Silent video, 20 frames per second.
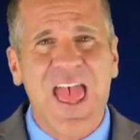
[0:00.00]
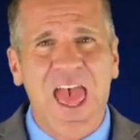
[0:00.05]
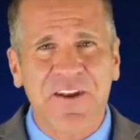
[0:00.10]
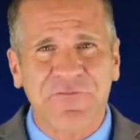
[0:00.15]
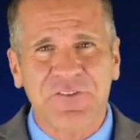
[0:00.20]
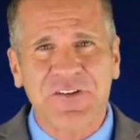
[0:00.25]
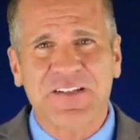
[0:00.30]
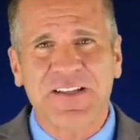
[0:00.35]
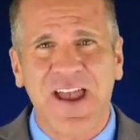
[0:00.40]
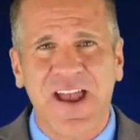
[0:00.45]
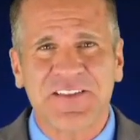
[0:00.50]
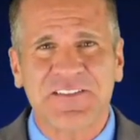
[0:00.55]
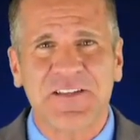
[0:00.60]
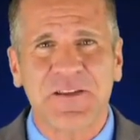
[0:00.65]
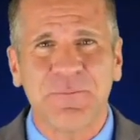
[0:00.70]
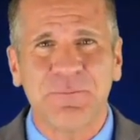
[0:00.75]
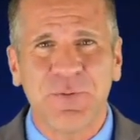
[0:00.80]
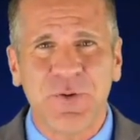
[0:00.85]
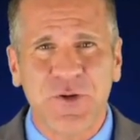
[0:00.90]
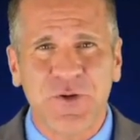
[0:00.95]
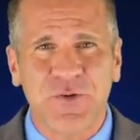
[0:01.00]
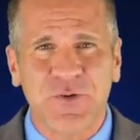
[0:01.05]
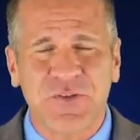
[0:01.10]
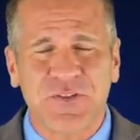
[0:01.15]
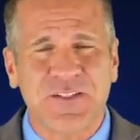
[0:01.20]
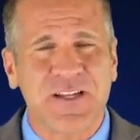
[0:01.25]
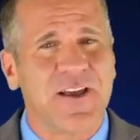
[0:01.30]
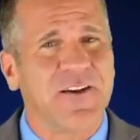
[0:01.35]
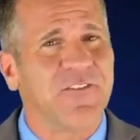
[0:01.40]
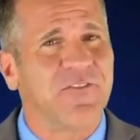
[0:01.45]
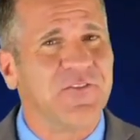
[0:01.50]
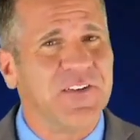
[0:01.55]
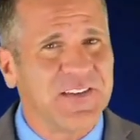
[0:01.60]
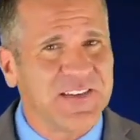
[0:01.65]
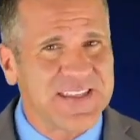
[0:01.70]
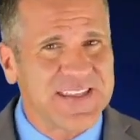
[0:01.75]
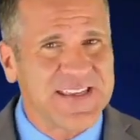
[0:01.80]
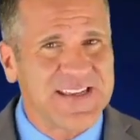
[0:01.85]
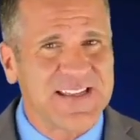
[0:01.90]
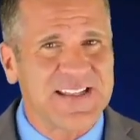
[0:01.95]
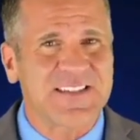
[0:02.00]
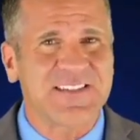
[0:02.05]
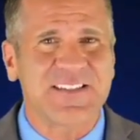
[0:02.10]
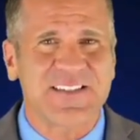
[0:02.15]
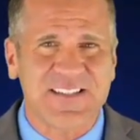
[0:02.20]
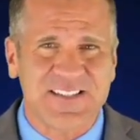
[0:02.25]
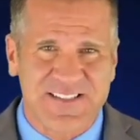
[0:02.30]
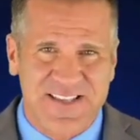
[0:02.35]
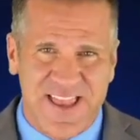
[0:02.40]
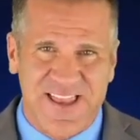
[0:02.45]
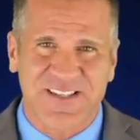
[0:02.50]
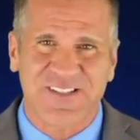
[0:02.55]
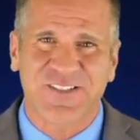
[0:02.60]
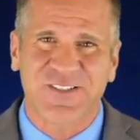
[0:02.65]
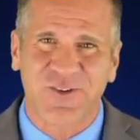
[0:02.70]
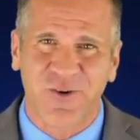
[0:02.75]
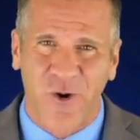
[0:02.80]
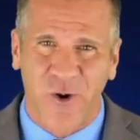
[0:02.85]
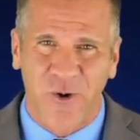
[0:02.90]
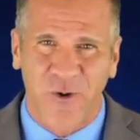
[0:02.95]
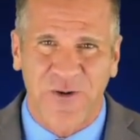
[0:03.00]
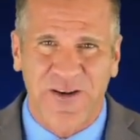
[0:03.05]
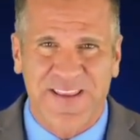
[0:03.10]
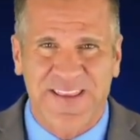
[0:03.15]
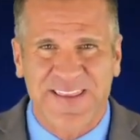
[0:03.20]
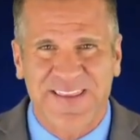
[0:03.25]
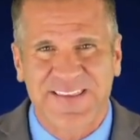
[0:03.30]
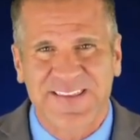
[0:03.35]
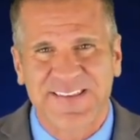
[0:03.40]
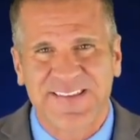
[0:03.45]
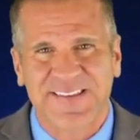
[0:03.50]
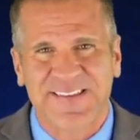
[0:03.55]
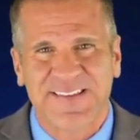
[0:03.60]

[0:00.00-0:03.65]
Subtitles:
Advertising Boost affiliate success story.